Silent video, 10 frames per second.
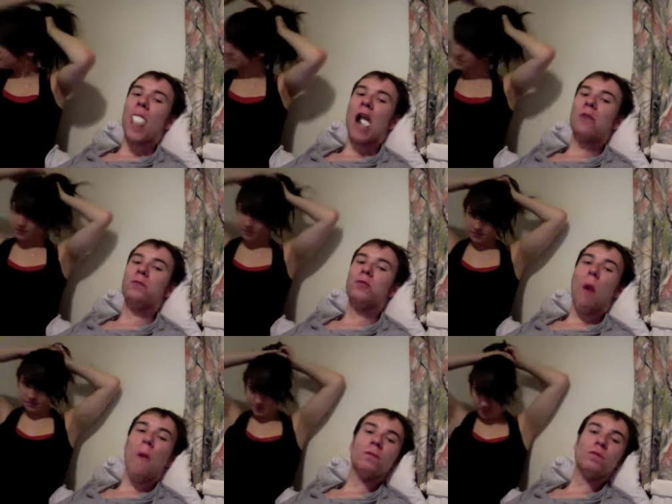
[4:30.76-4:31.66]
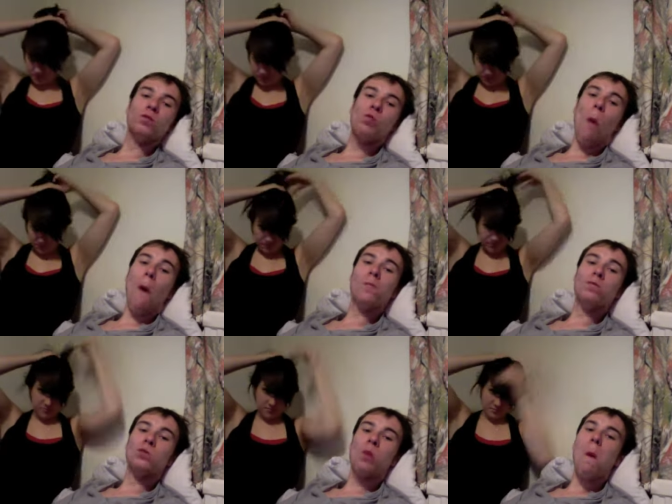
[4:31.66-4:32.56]
I can't. I can't get on the internet.
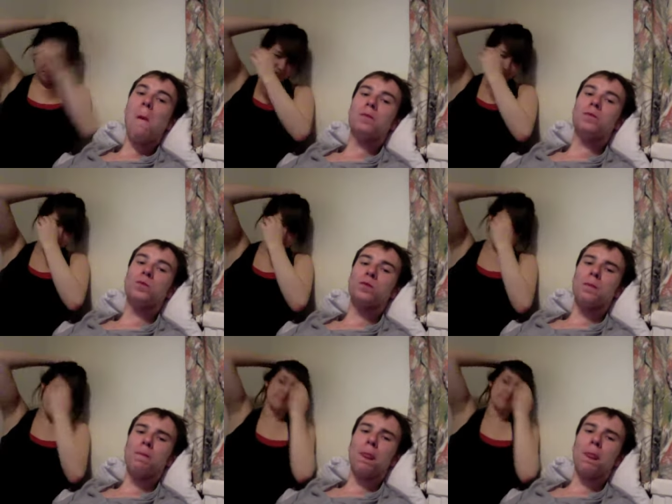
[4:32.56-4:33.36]
Can you search something on